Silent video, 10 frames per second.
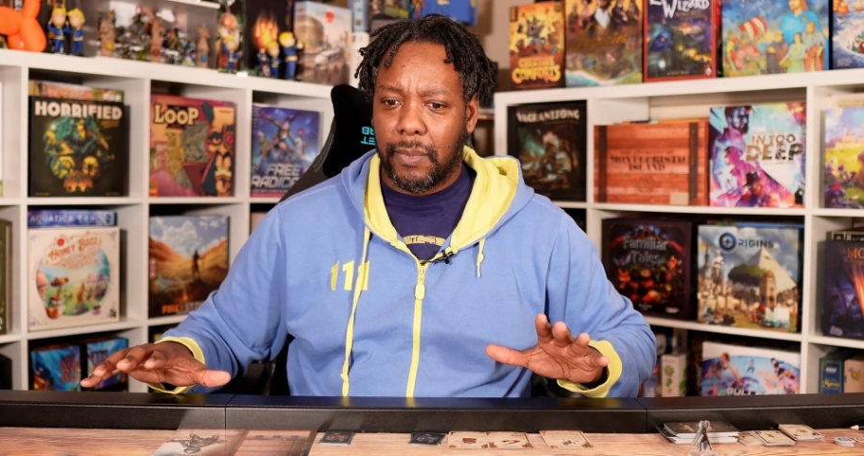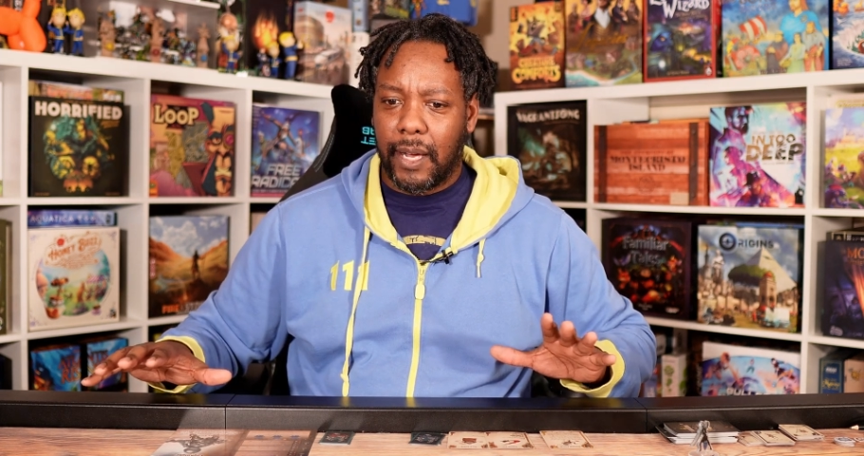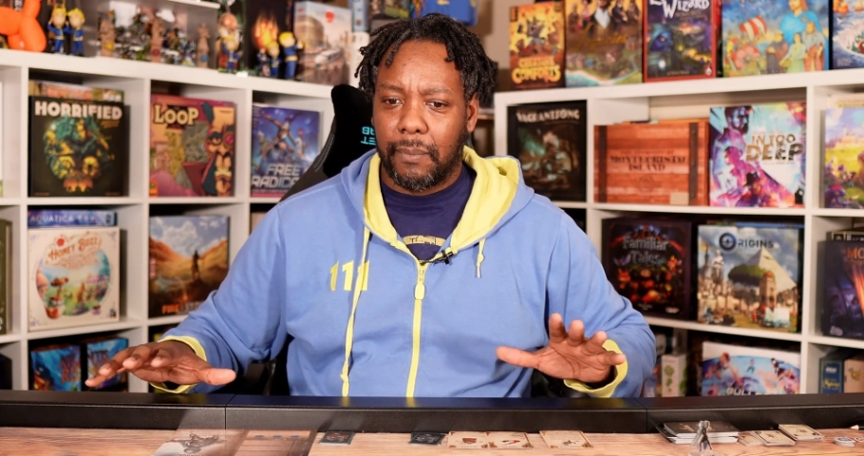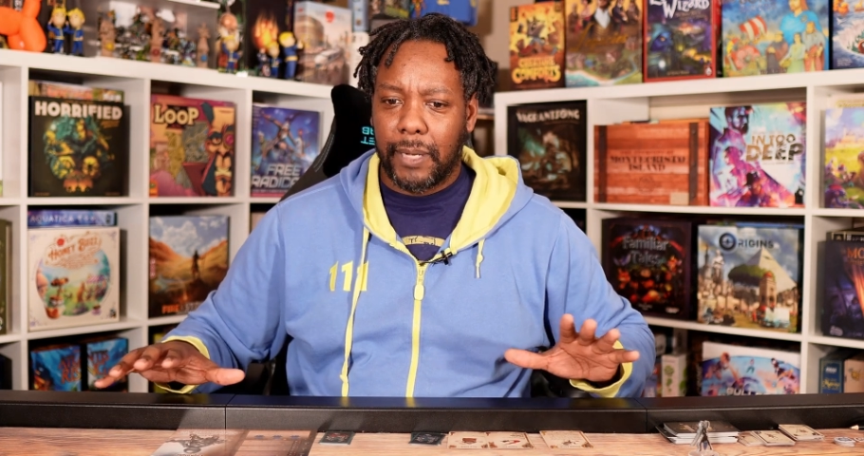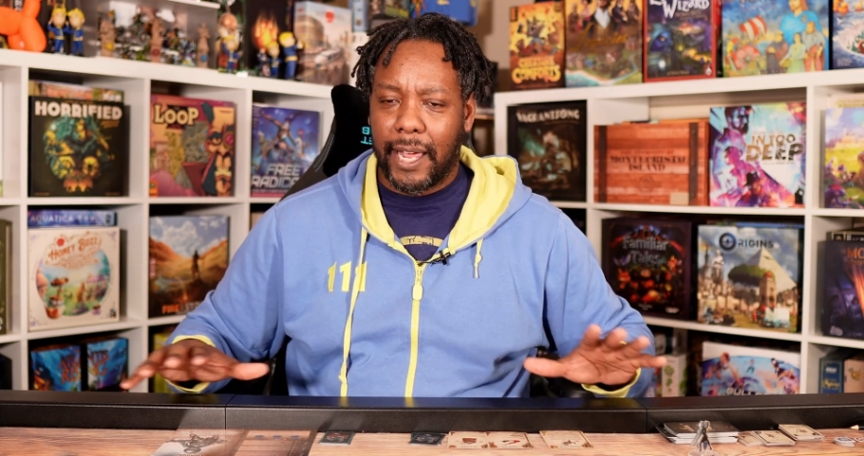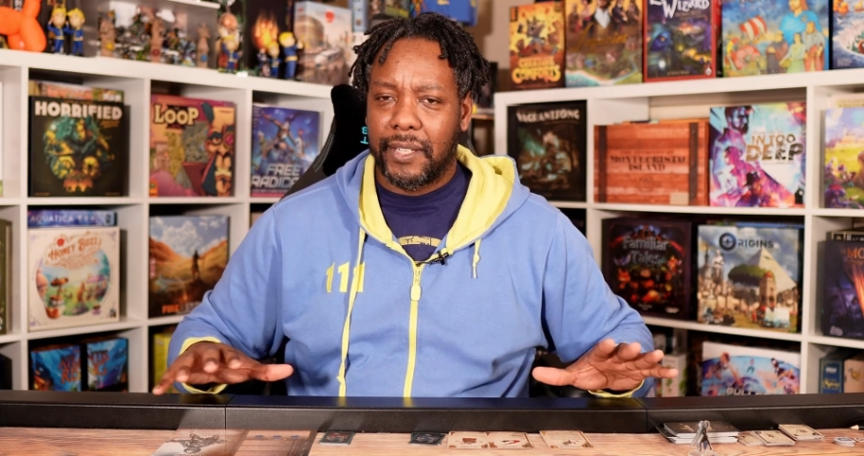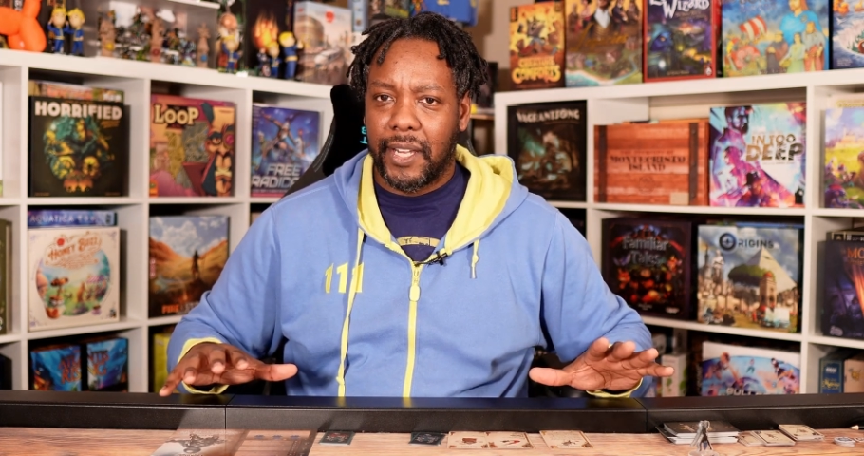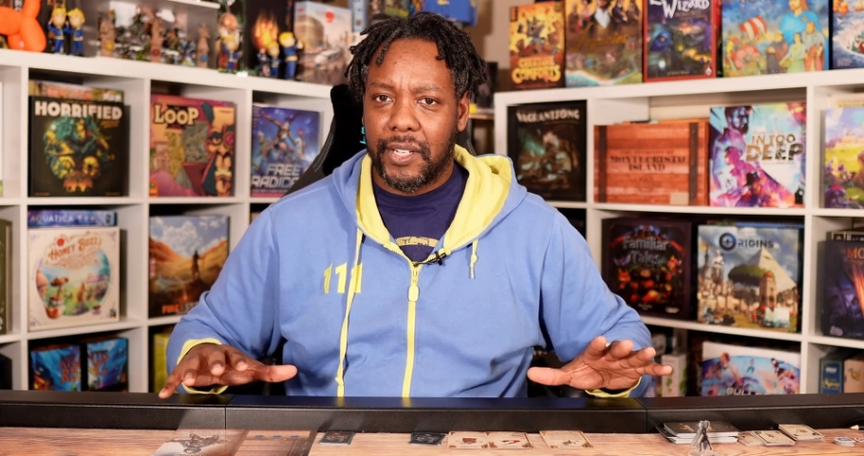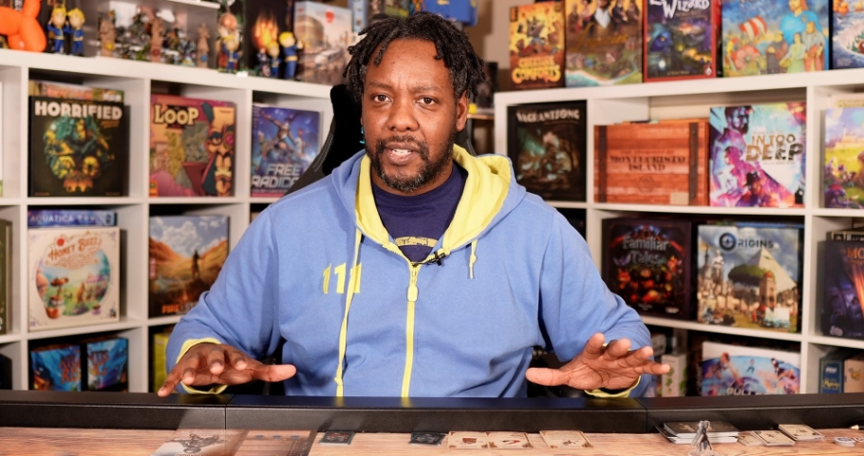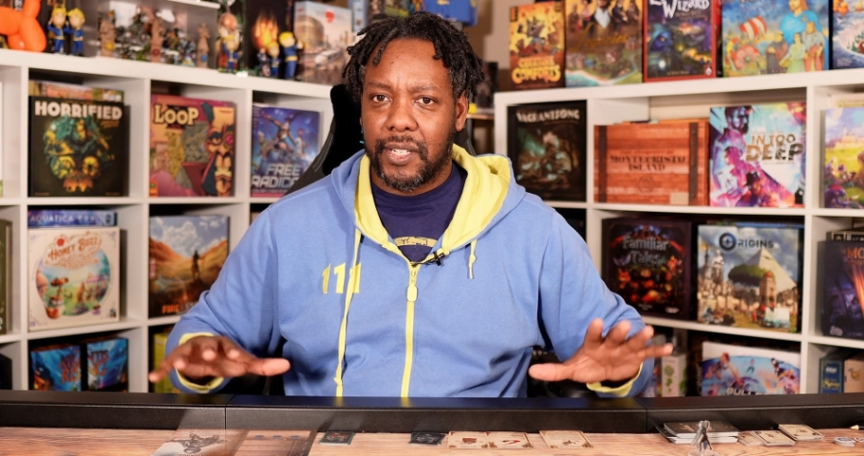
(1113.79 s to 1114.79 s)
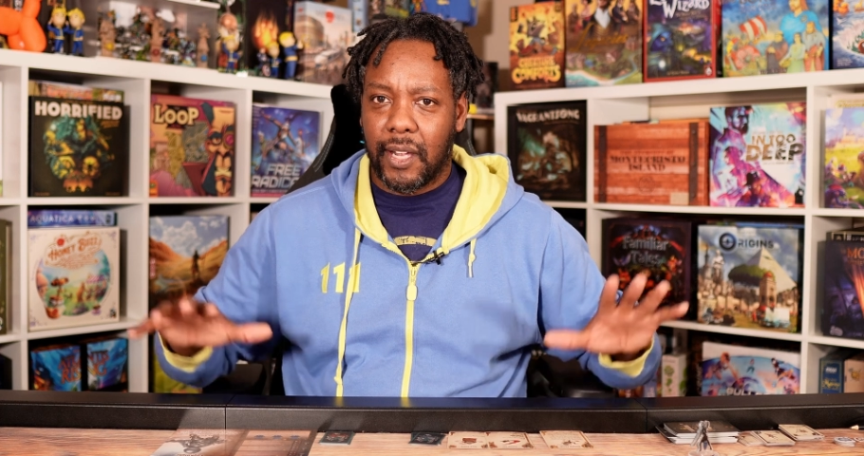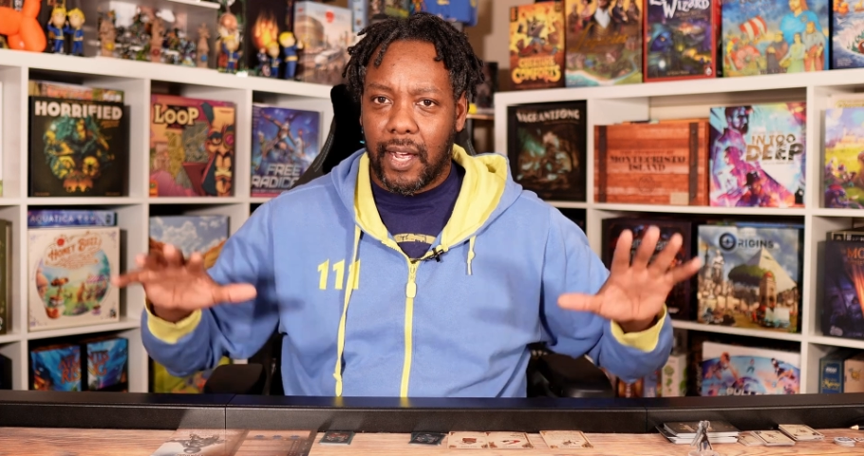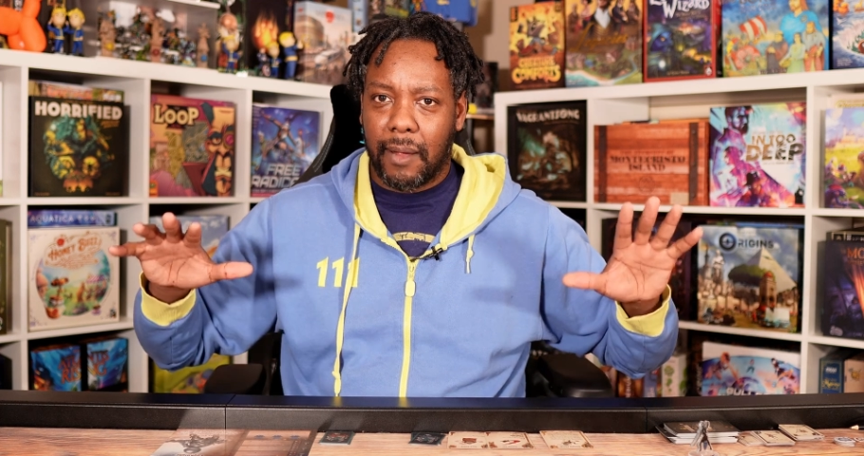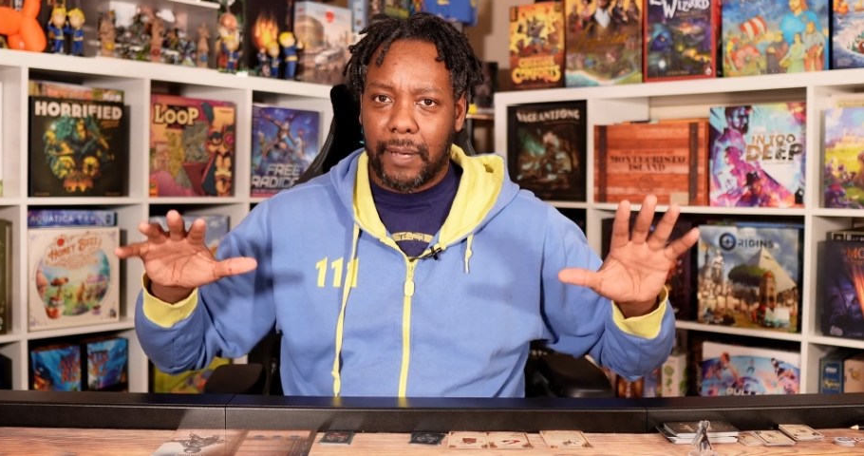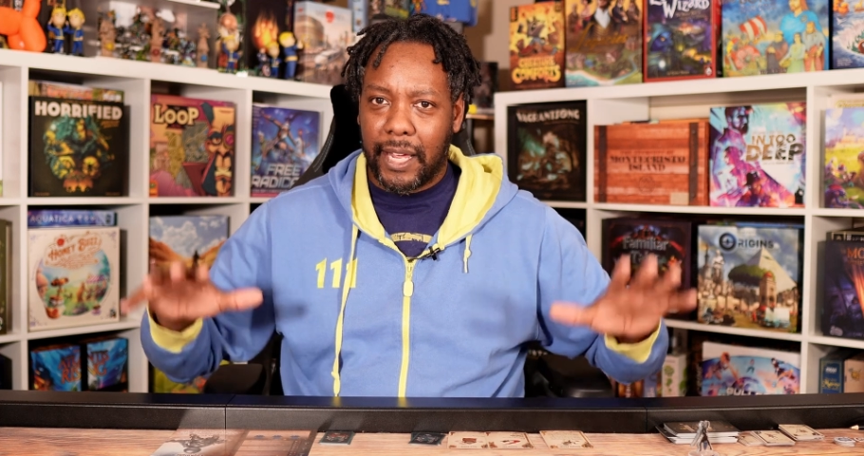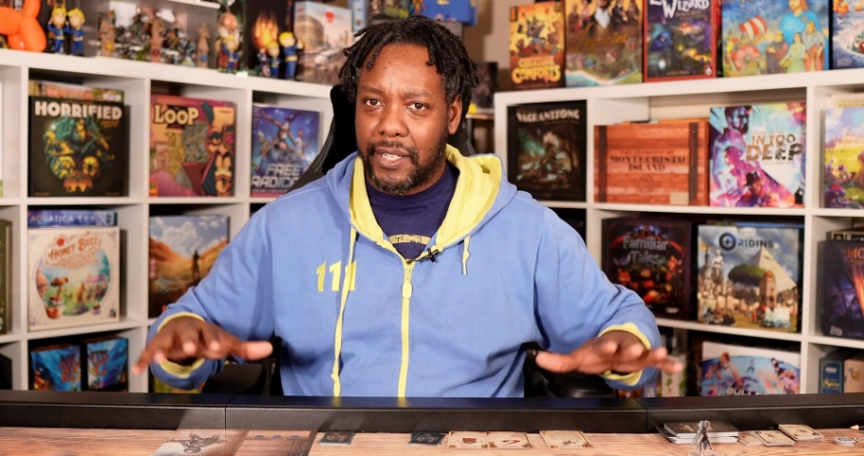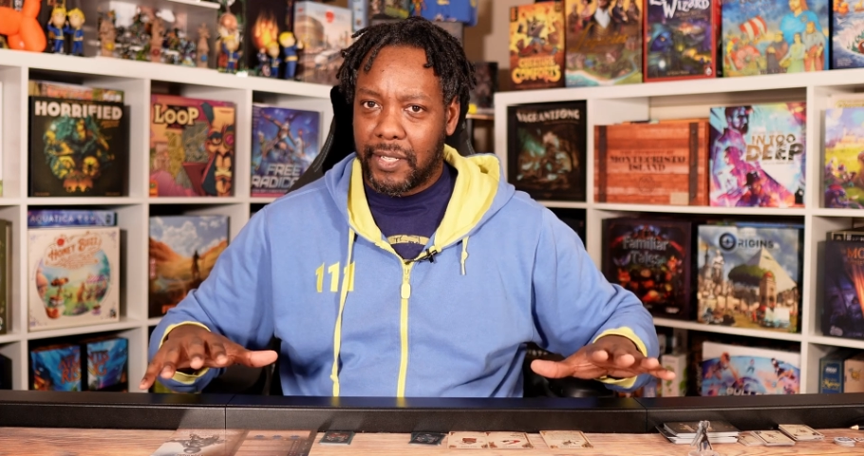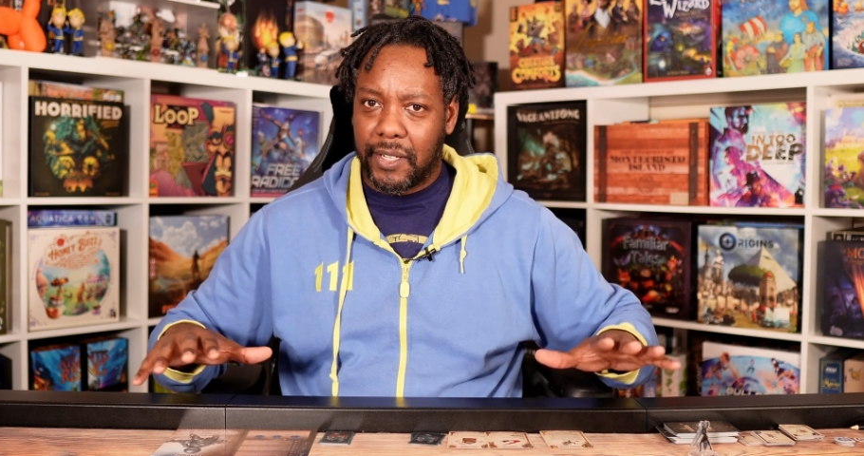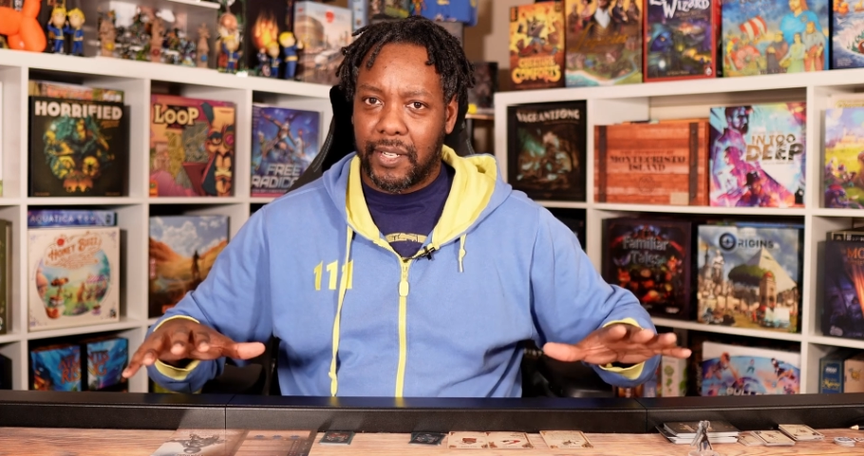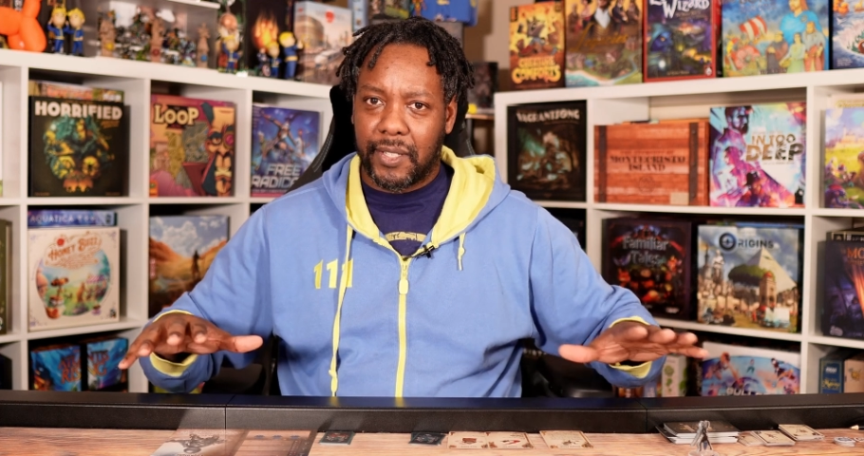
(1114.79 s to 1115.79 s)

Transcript: but pay attention to